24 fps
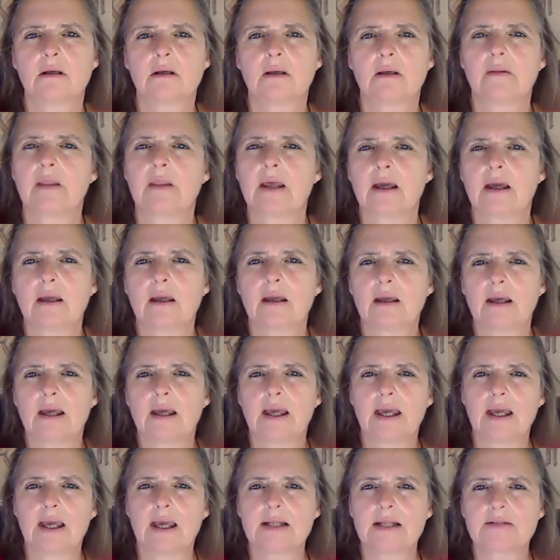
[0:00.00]
And I
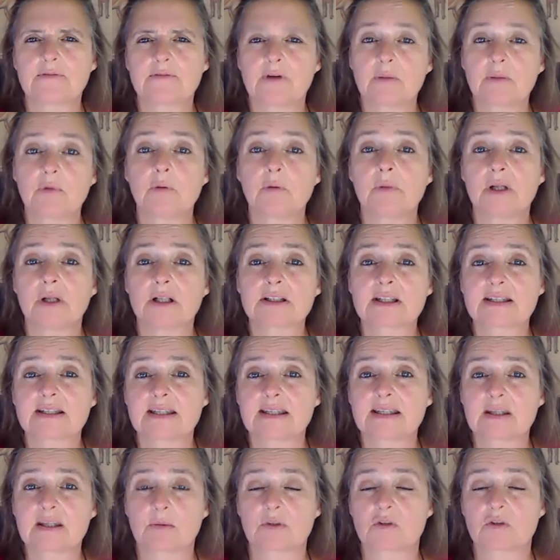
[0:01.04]
had fibromyalgia
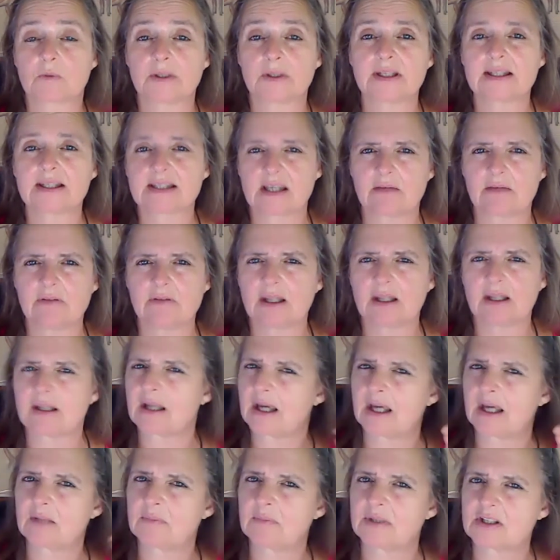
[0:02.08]
since I was 27, and I
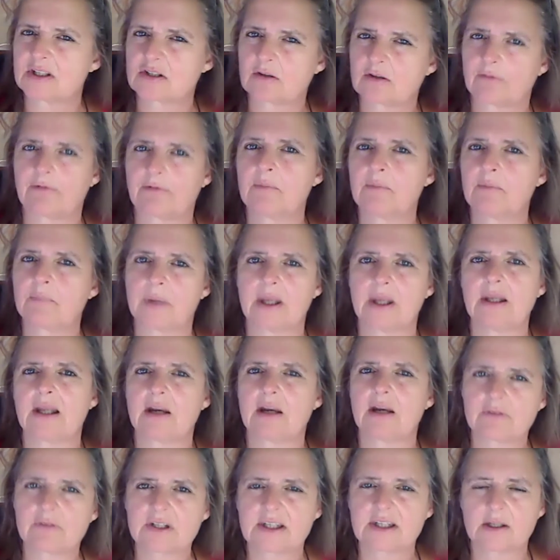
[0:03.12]
had been suffering pain
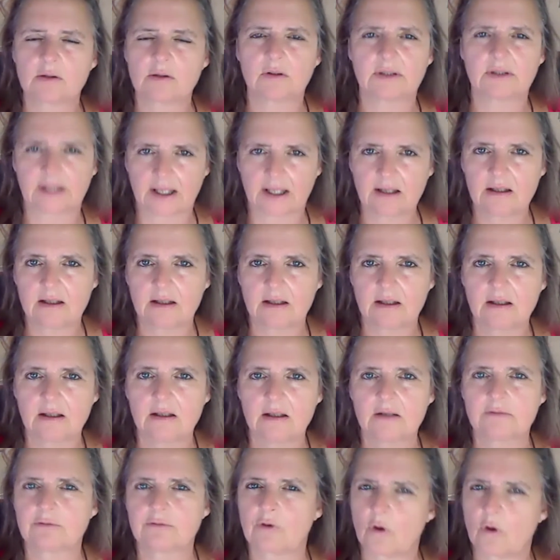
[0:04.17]
every single day
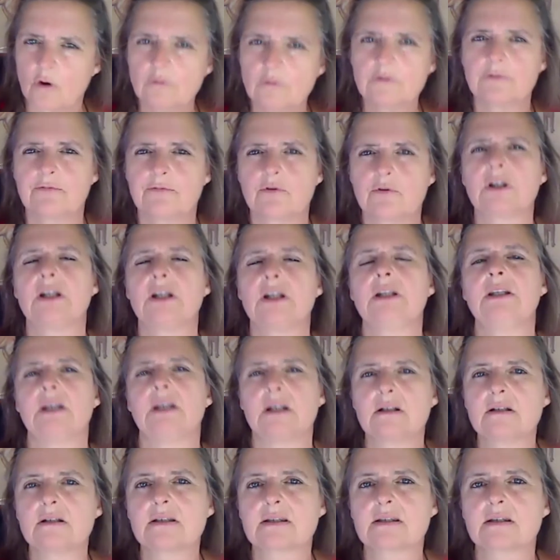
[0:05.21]
for over 14
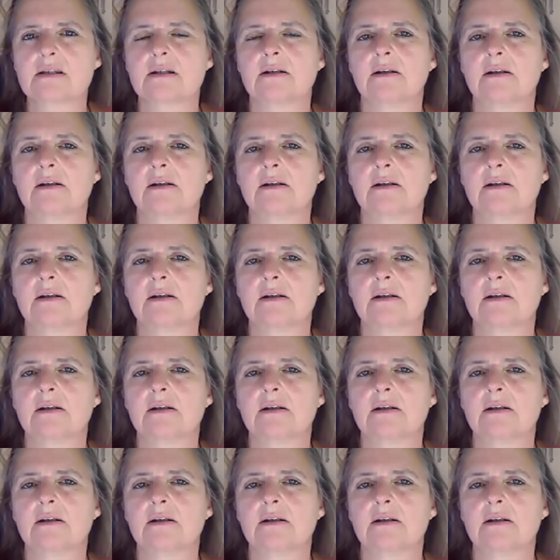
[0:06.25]
years.